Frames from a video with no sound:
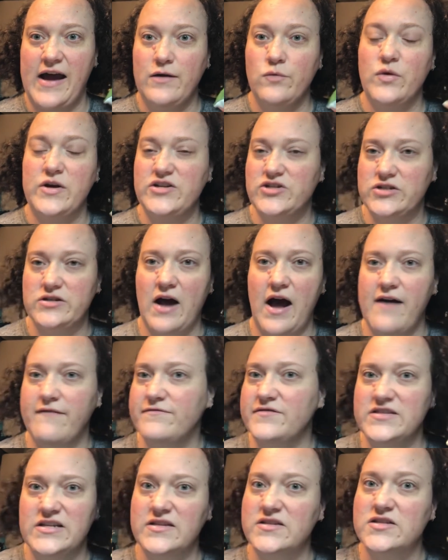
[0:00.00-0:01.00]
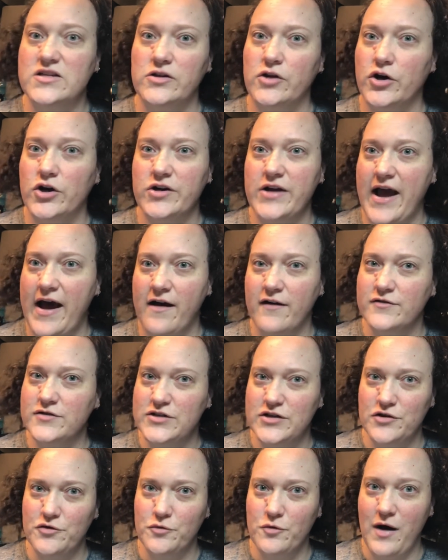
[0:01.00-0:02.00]
which I've since learned how
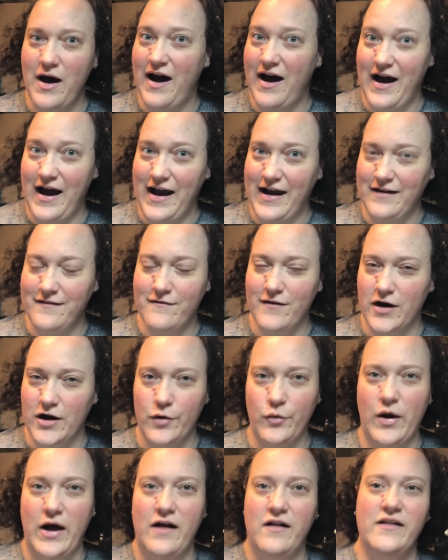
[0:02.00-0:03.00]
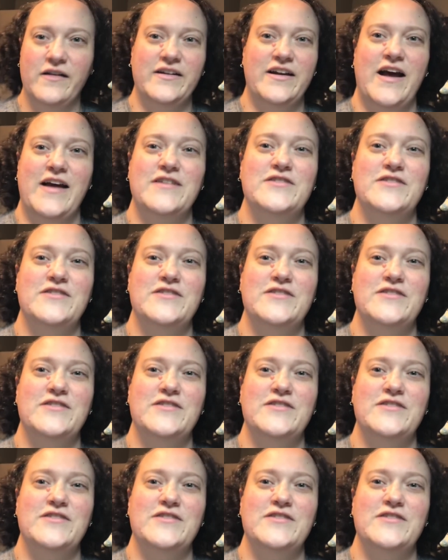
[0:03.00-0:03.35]
to hide very well, and